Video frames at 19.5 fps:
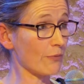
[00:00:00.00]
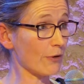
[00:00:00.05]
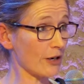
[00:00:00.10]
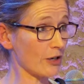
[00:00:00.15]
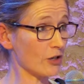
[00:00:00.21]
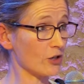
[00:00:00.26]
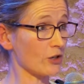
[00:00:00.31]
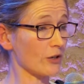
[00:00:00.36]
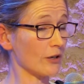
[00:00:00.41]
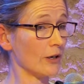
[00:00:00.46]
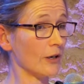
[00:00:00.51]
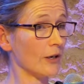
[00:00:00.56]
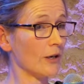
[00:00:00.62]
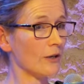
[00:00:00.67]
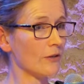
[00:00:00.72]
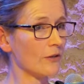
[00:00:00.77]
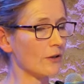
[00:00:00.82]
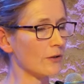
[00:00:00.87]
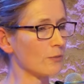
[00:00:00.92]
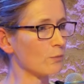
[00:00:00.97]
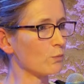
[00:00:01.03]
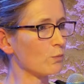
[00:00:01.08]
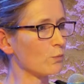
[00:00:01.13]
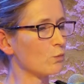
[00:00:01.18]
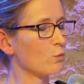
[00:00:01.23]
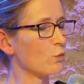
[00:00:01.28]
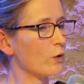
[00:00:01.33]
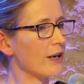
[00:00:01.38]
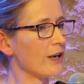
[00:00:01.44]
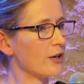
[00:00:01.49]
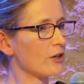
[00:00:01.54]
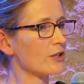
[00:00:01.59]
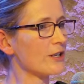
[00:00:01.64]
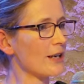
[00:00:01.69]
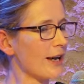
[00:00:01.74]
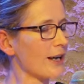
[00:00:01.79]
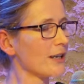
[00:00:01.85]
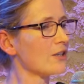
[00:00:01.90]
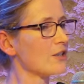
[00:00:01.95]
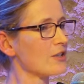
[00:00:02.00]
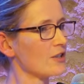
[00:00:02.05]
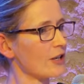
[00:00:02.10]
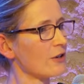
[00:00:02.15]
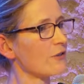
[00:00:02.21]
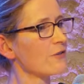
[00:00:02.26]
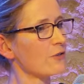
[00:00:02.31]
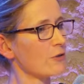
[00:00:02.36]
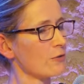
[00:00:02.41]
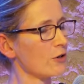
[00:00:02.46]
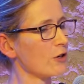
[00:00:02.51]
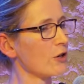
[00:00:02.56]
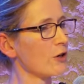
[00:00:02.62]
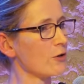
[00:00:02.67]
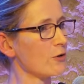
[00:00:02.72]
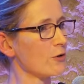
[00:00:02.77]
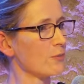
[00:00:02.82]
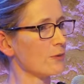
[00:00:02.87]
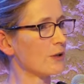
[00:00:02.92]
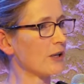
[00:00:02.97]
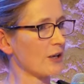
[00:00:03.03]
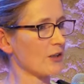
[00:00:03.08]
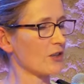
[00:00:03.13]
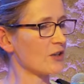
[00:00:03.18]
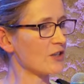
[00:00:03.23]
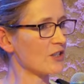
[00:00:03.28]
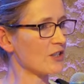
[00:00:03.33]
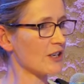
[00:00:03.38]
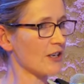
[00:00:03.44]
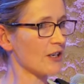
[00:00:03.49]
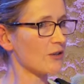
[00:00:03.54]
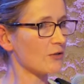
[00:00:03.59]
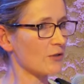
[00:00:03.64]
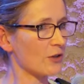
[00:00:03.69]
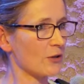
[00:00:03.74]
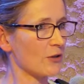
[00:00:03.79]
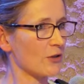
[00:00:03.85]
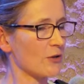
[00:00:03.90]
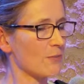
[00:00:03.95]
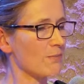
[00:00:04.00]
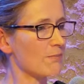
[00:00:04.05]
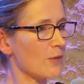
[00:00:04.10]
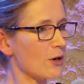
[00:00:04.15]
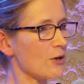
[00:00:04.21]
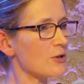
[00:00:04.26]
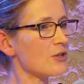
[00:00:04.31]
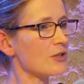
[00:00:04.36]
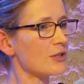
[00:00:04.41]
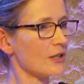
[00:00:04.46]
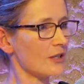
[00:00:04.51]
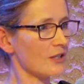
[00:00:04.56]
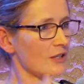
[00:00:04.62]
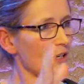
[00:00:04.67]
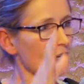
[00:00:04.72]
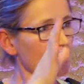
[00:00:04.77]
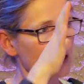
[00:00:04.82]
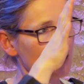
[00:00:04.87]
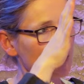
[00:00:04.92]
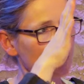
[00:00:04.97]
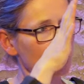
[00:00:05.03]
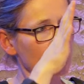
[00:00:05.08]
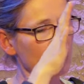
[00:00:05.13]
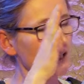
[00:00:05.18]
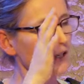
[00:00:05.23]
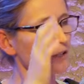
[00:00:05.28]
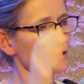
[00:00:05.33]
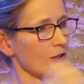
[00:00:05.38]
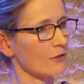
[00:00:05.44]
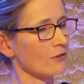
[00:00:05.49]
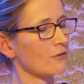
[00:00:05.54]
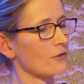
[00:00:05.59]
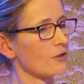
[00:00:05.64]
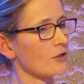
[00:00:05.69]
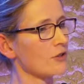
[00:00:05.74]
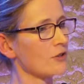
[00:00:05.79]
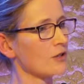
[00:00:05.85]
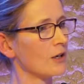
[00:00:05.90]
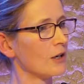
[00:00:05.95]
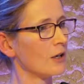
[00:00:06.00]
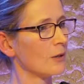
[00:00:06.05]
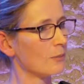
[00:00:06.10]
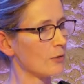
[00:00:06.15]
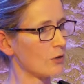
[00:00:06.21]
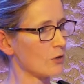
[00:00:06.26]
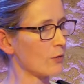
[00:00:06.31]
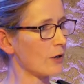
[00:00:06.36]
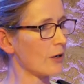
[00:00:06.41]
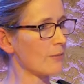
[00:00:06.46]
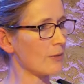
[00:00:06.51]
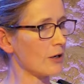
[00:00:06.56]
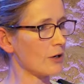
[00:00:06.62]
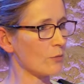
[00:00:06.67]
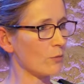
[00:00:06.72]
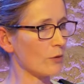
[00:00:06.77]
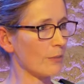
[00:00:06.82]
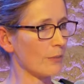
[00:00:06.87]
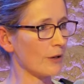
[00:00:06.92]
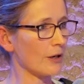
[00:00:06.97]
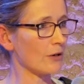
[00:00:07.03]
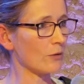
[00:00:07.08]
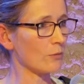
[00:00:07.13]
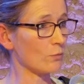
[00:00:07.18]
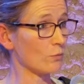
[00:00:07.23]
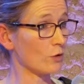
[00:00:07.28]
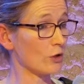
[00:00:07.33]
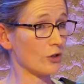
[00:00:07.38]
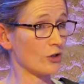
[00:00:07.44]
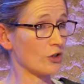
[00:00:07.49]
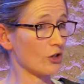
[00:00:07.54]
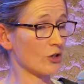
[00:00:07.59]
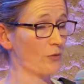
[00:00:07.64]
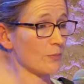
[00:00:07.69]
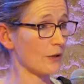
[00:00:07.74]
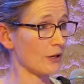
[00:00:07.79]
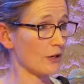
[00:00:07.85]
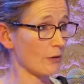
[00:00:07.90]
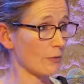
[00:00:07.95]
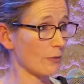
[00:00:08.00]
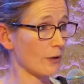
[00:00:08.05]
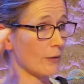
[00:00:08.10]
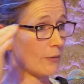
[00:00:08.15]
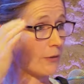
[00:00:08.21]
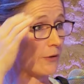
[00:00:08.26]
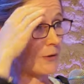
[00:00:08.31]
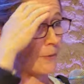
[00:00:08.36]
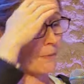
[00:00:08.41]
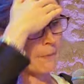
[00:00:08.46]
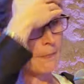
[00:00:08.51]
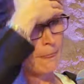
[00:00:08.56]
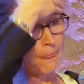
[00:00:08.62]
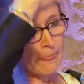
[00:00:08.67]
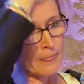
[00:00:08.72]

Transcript: impression that we could act as if there are no, like the most distinctive sex difference between men and women could just be done away with.